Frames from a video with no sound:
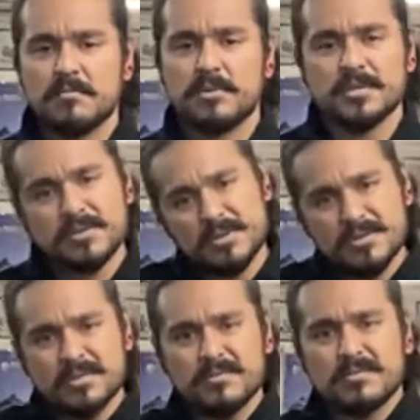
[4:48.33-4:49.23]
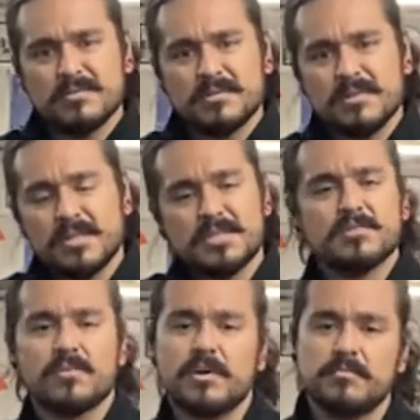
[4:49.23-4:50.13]
but you're good in this
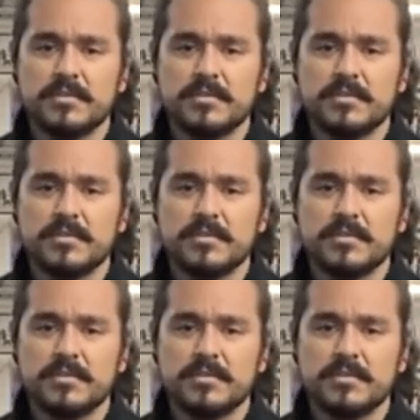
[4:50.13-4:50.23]
realm